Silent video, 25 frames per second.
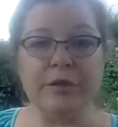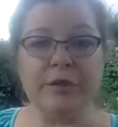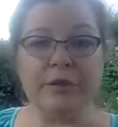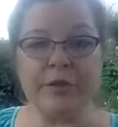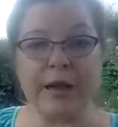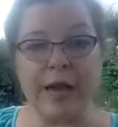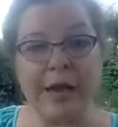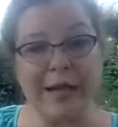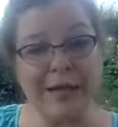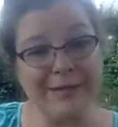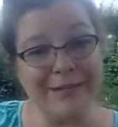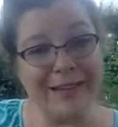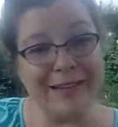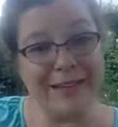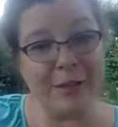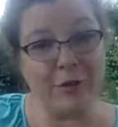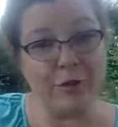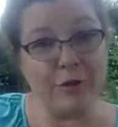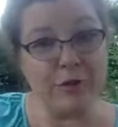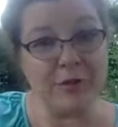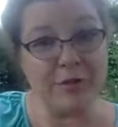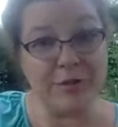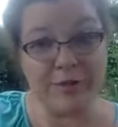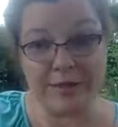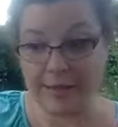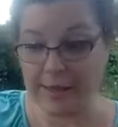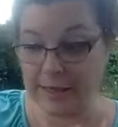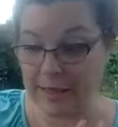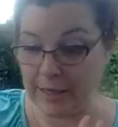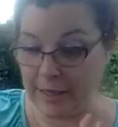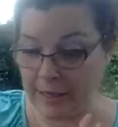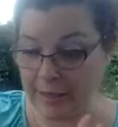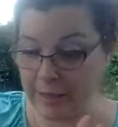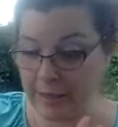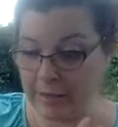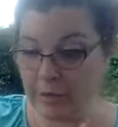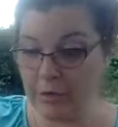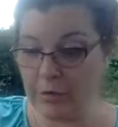It's kind of like your
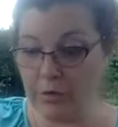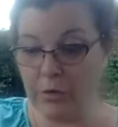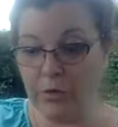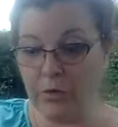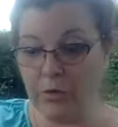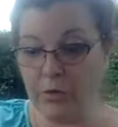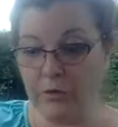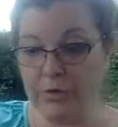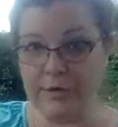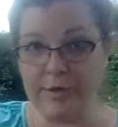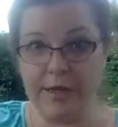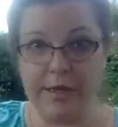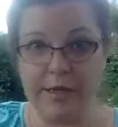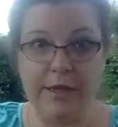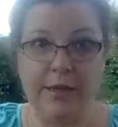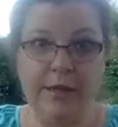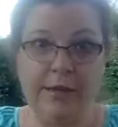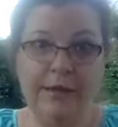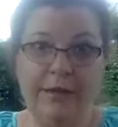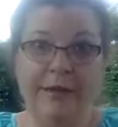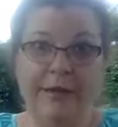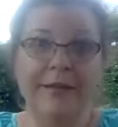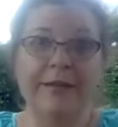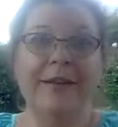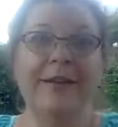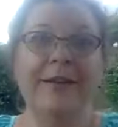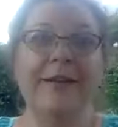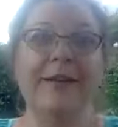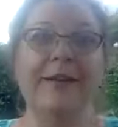skin holds in